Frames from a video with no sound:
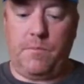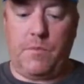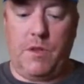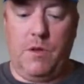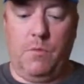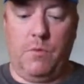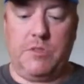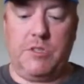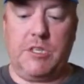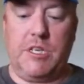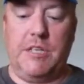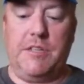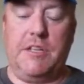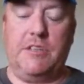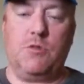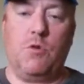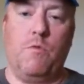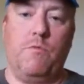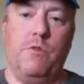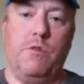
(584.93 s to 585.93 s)
Once again,
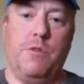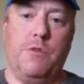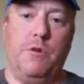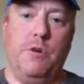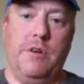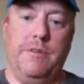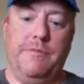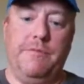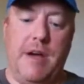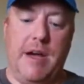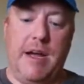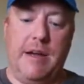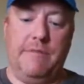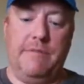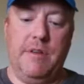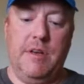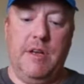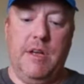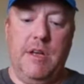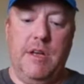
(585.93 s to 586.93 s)
that's over 35
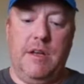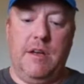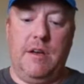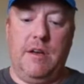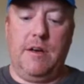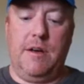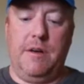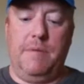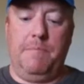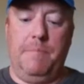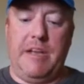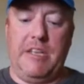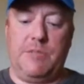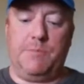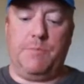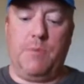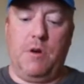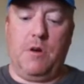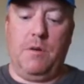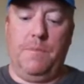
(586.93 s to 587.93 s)

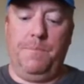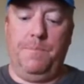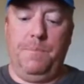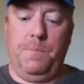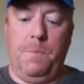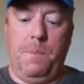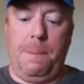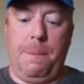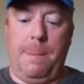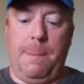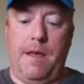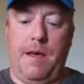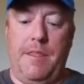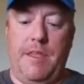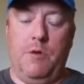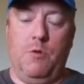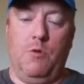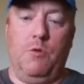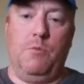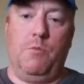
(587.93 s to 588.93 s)
baseball.
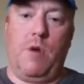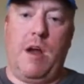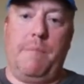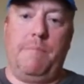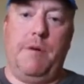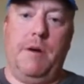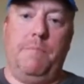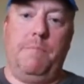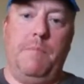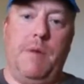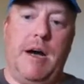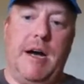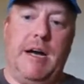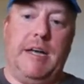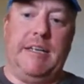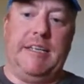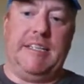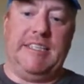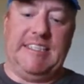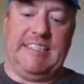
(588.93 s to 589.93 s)
They will wrap up
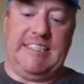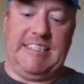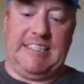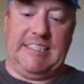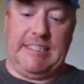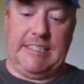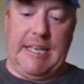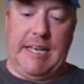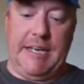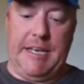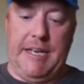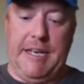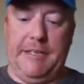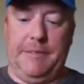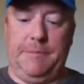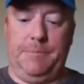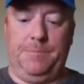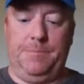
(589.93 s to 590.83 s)
on Sunday.